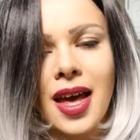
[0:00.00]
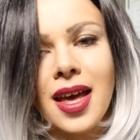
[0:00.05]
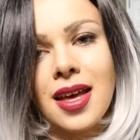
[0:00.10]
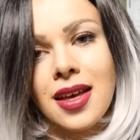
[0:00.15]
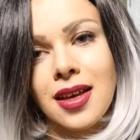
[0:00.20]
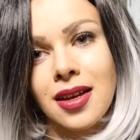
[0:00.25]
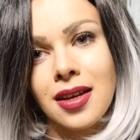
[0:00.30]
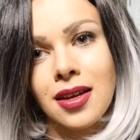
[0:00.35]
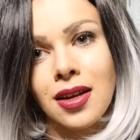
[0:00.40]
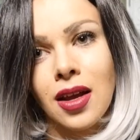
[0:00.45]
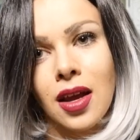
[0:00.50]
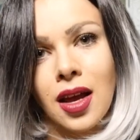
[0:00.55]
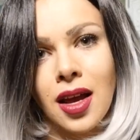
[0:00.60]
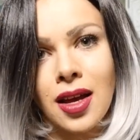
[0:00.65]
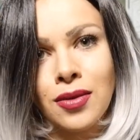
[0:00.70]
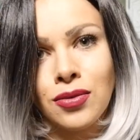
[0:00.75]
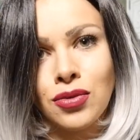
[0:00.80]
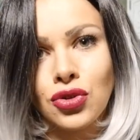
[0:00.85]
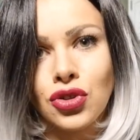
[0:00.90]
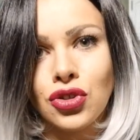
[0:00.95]
and
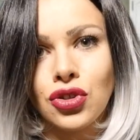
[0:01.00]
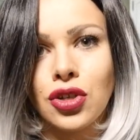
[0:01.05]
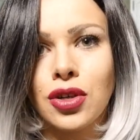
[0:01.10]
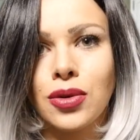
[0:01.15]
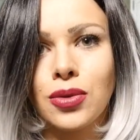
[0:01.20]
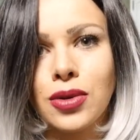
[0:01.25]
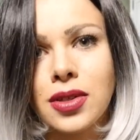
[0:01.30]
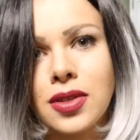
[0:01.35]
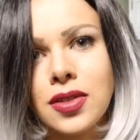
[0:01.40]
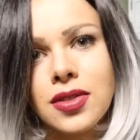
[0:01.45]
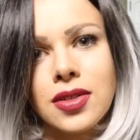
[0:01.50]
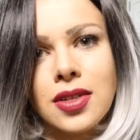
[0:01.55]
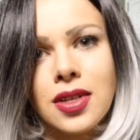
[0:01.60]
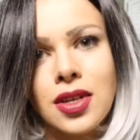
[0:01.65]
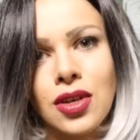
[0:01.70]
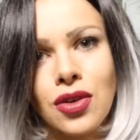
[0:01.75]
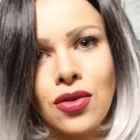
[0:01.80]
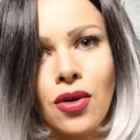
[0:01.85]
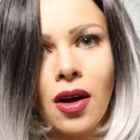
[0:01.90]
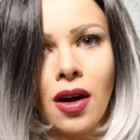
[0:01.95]
I'm sure we'll see
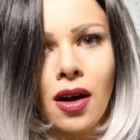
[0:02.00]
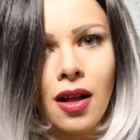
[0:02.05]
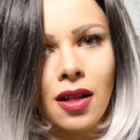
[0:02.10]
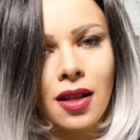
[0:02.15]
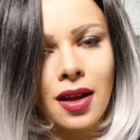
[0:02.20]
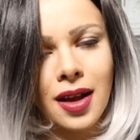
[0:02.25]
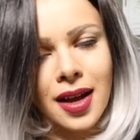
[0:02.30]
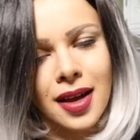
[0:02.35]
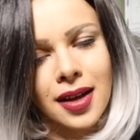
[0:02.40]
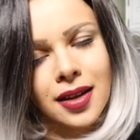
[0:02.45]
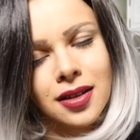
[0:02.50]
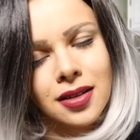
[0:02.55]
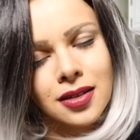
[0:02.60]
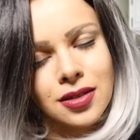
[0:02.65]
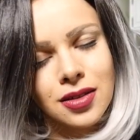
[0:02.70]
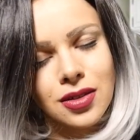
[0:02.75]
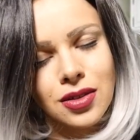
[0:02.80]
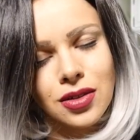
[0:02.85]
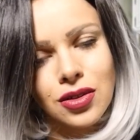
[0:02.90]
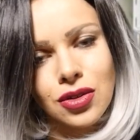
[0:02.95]
you all
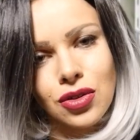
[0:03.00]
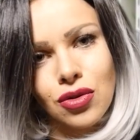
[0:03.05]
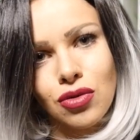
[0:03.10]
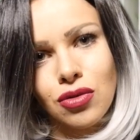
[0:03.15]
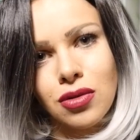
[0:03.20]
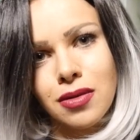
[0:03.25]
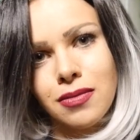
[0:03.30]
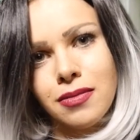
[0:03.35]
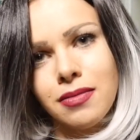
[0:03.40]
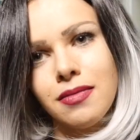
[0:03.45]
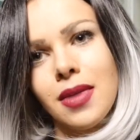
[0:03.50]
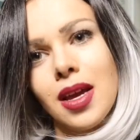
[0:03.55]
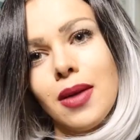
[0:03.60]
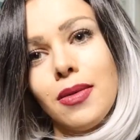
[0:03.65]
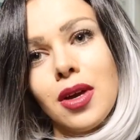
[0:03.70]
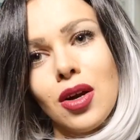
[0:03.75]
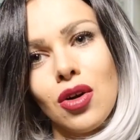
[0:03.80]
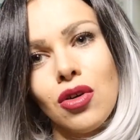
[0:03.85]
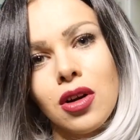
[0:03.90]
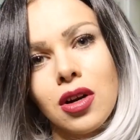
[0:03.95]
again soon.
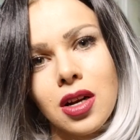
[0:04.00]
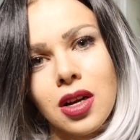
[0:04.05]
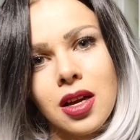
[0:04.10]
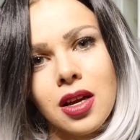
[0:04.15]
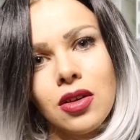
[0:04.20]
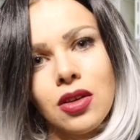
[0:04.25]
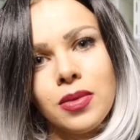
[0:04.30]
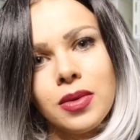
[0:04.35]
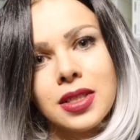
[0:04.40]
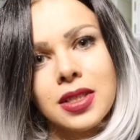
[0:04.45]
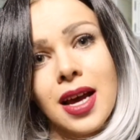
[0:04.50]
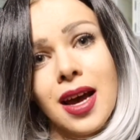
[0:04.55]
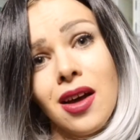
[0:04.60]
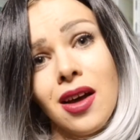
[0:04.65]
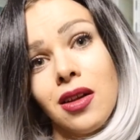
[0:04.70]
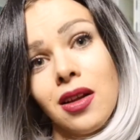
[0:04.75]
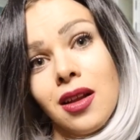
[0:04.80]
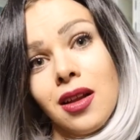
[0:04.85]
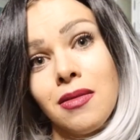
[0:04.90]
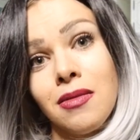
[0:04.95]
Maybe Kourtney will be
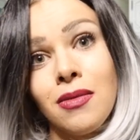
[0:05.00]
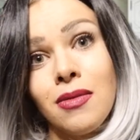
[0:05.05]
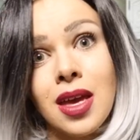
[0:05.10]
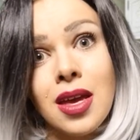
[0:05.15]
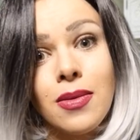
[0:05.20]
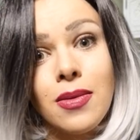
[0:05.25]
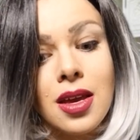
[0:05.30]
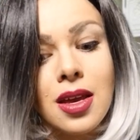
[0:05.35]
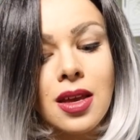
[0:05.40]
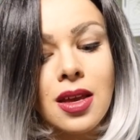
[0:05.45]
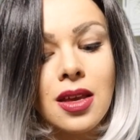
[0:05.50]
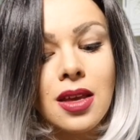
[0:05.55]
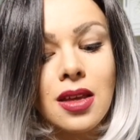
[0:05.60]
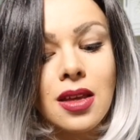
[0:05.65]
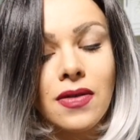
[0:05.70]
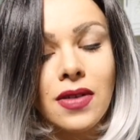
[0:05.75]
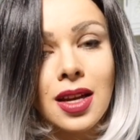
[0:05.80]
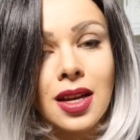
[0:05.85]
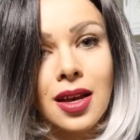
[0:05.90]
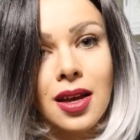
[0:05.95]
down, and maybe
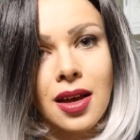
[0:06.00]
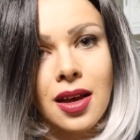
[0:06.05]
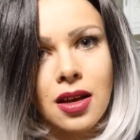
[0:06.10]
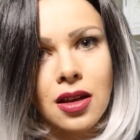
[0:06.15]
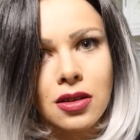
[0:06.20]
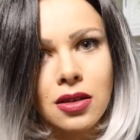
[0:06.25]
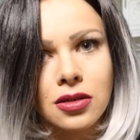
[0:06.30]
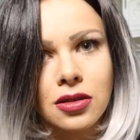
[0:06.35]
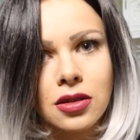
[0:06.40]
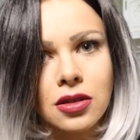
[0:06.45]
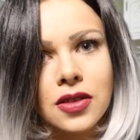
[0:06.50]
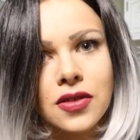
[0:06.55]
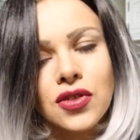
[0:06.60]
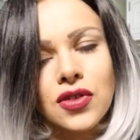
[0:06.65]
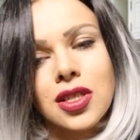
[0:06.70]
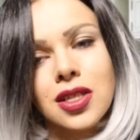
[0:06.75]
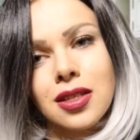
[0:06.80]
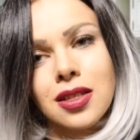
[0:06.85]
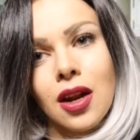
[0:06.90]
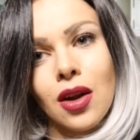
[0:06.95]
even Kendall if
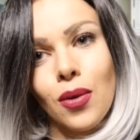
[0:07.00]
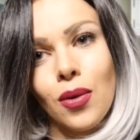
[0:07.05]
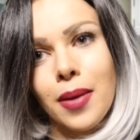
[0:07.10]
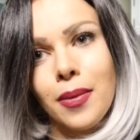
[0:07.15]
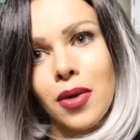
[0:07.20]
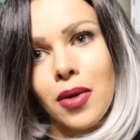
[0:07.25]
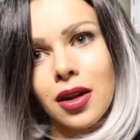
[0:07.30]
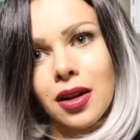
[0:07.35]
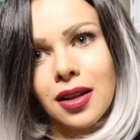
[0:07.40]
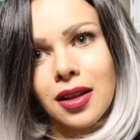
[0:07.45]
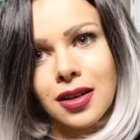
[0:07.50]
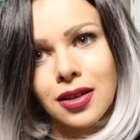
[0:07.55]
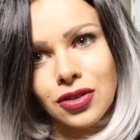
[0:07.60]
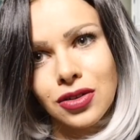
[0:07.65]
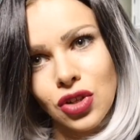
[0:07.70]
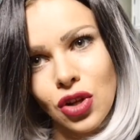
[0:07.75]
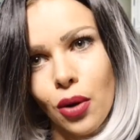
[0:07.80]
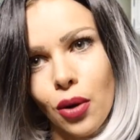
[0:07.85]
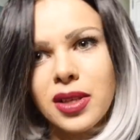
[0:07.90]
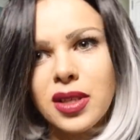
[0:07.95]
she's not away modeling.
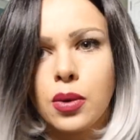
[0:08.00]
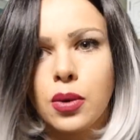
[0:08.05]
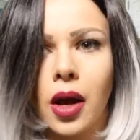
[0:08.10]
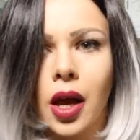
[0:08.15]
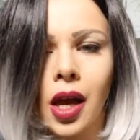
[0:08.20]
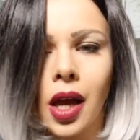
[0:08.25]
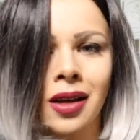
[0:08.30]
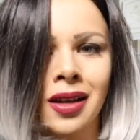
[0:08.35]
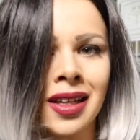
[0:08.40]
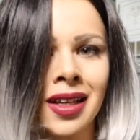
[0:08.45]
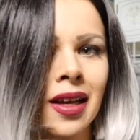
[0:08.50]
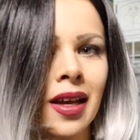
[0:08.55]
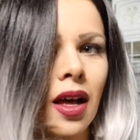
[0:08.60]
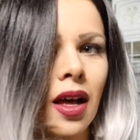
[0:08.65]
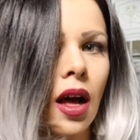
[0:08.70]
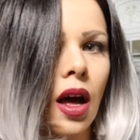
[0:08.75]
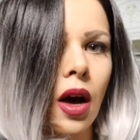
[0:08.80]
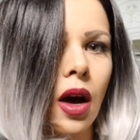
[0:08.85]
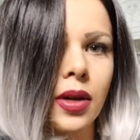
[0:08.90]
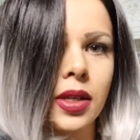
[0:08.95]
She's always away,
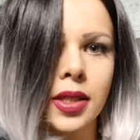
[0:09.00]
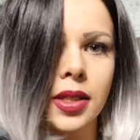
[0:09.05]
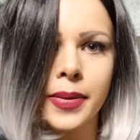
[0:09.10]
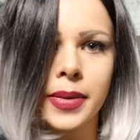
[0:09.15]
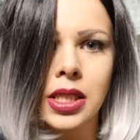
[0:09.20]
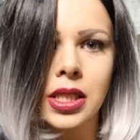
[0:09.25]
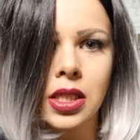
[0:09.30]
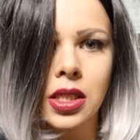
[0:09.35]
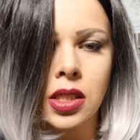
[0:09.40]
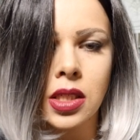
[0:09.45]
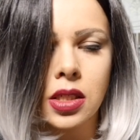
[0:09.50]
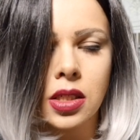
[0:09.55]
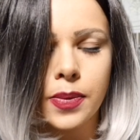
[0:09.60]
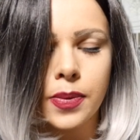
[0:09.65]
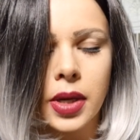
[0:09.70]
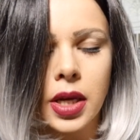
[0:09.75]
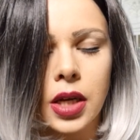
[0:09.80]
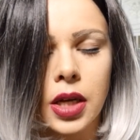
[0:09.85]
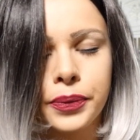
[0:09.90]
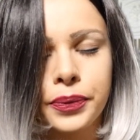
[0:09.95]
always on
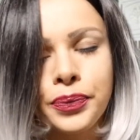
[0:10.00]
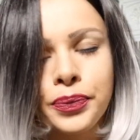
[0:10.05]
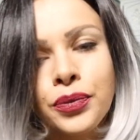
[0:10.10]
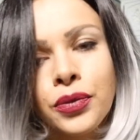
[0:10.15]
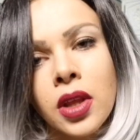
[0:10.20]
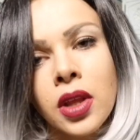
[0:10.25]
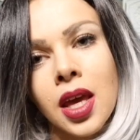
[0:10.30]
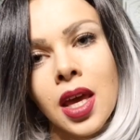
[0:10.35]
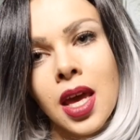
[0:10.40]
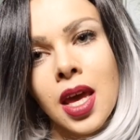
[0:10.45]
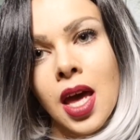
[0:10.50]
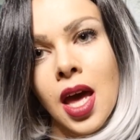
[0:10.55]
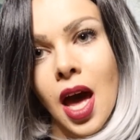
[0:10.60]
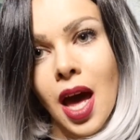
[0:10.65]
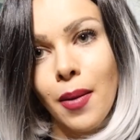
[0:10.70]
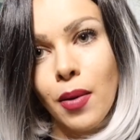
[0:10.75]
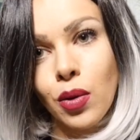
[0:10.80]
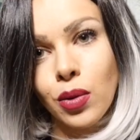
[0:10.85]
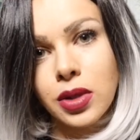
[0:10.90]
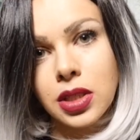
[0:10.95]
business. But
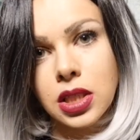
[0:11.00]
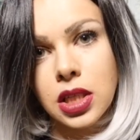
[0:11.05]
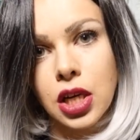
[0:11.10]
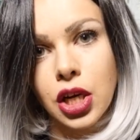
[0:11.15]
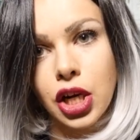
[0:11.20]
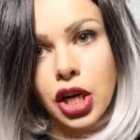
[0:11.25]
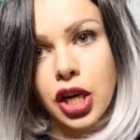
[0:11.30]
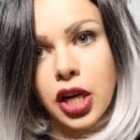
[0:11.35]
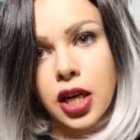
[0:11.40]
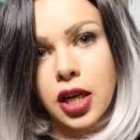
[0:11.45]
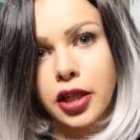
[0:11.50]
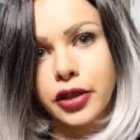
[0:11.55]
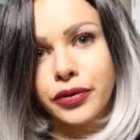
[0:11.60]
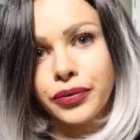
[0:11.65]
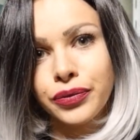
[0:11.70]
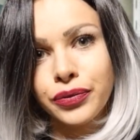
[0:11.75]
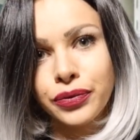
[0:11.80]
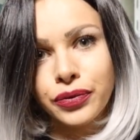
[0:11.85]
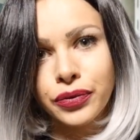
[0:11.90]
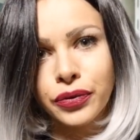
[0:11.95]
I'm always
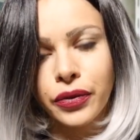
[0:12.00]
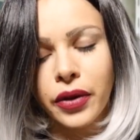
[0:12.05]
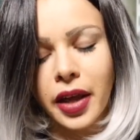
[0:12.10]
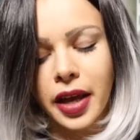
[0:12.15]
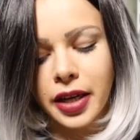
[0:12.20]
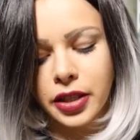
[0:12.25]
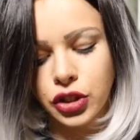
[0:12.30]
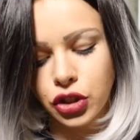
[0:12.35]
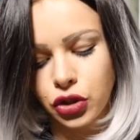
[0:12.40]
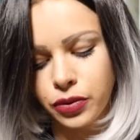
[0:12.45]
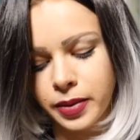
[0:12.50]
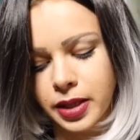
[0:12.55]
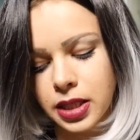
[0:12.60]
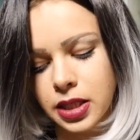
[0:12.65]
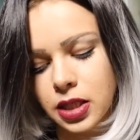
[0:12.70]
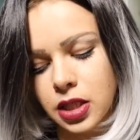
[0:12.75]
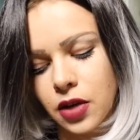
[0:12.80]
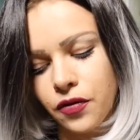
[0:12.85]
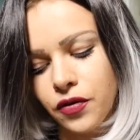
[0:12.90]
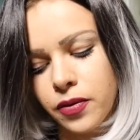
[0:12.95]
here. I do
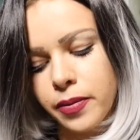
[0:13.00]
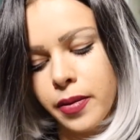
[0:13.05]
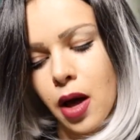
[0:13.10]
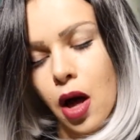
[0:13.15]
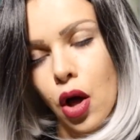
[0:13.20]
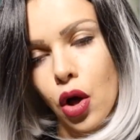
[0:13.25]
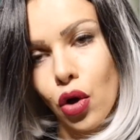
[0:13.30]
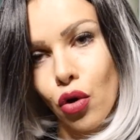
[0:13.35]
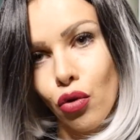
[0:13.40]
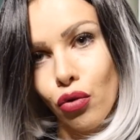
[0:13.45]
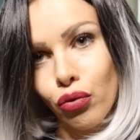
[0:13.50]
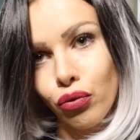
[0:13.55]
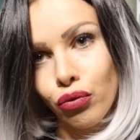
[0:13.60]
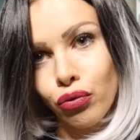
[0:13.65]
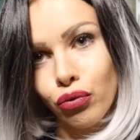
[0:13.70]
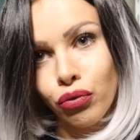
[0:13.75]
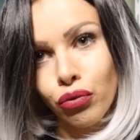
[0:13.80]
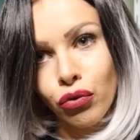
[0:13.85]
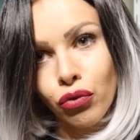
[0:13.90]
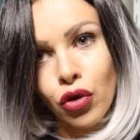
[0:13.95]
my stuff from home.